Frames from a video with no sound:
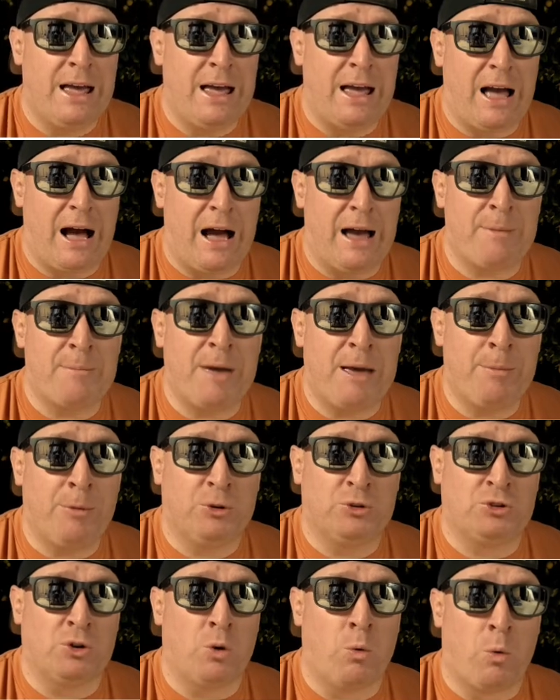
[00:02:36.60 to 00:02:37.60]
I'm
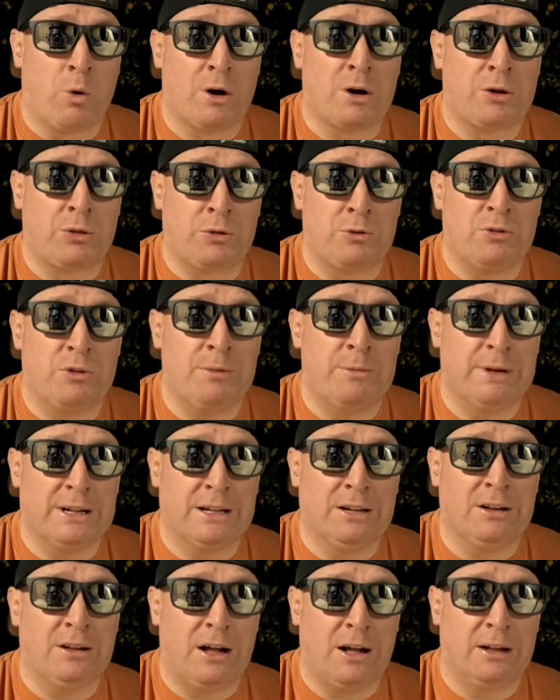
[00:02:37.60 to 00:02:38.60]
able to work through the
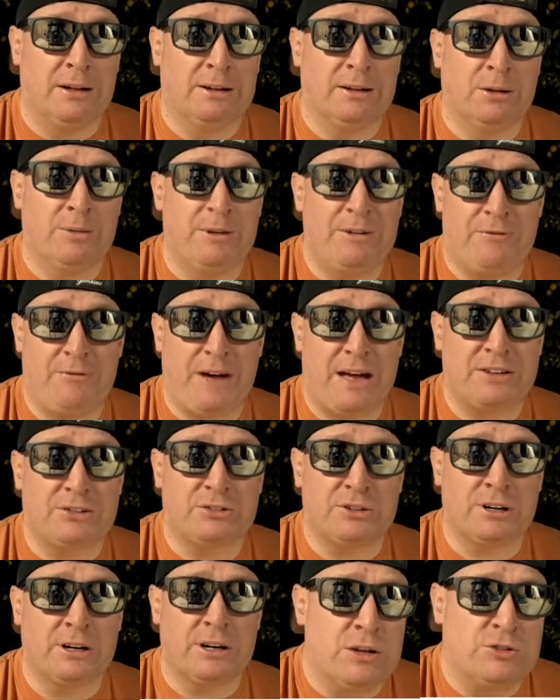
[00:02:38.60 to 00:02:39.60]
middle a little bit
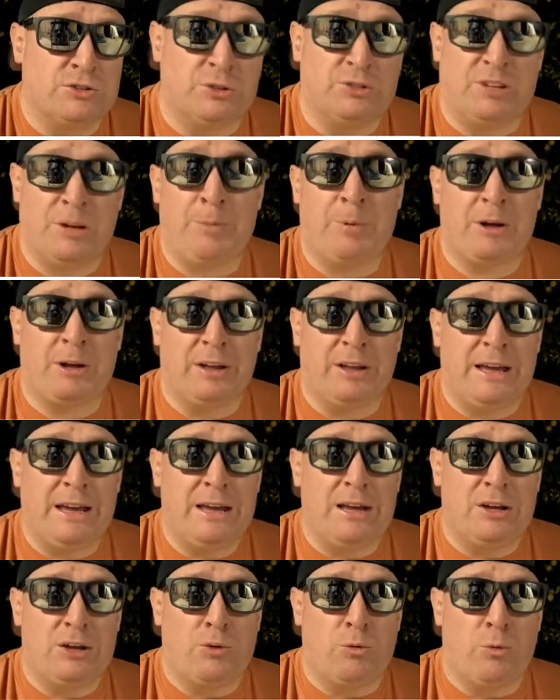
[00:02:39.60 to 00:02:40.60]
faster. So
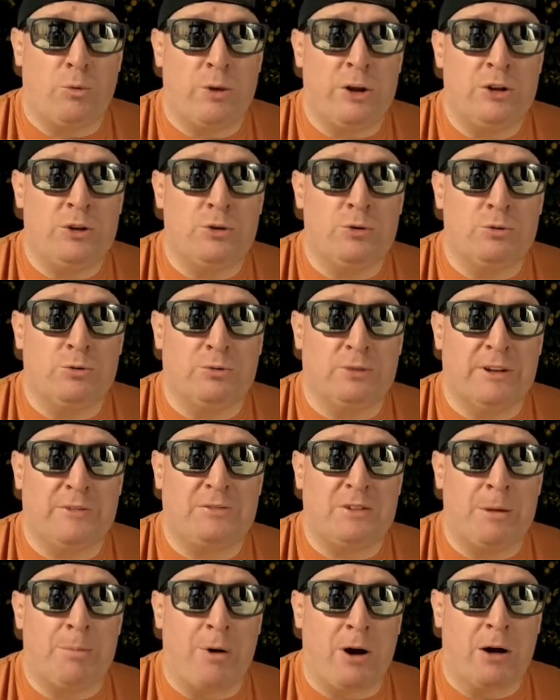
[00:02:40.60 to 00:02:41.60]
typically when you
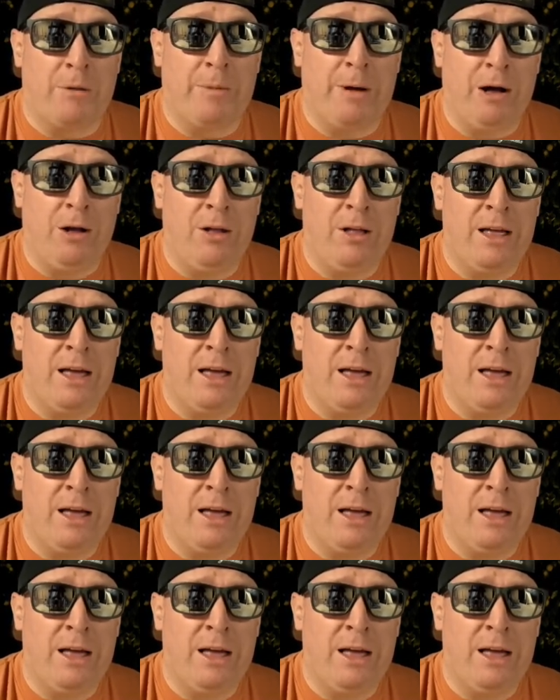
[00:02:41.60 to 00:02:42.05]
lift a barbell,